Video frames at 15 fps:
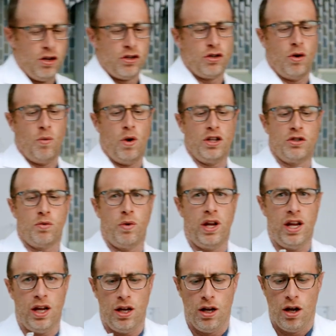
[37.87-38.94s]
So once
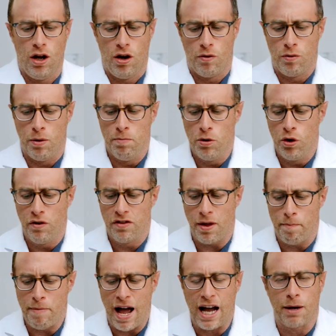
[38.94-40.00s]
we remove the
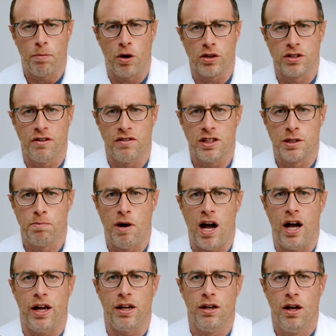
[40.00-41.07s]
back parts of the
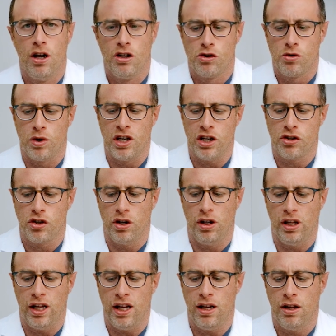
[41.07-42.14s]
spine,
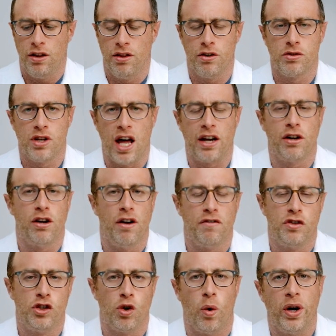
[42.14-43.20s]
traditionally, there's not enough
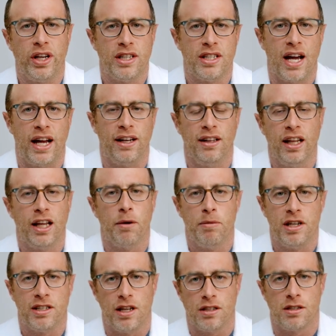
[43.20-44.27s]
joint and
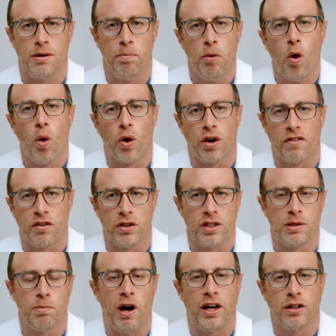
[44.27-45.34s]
ligament and support for the
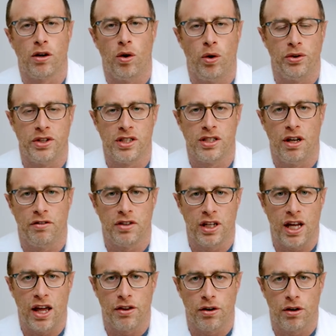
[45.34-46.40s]
spine to hold itself
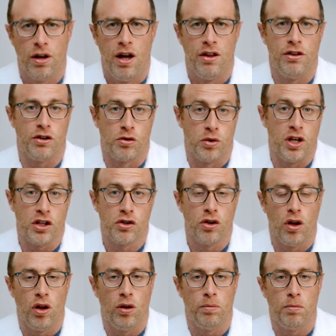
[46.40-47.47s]
together. The
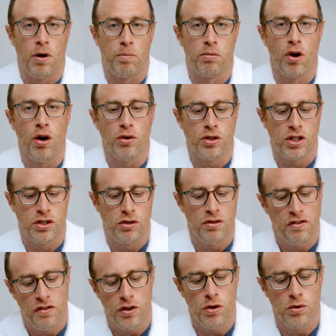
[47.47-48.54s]
traditional approach is to
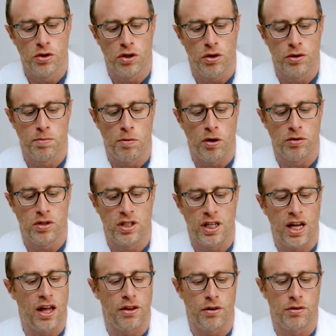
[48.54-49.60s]
fuse those bones
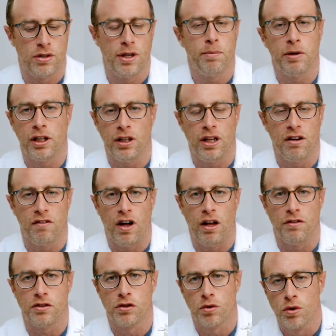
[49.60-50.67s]
together, typically
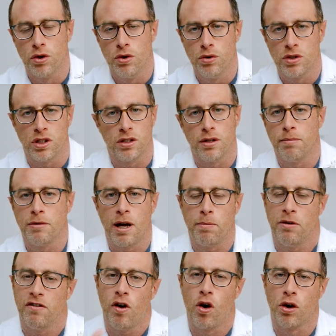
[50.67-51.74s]
involves screws and some
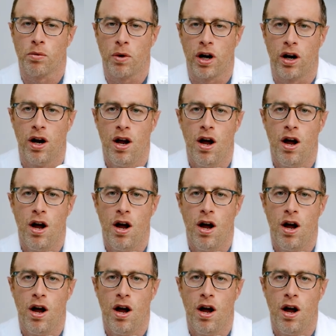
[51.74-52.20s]
type of hardware.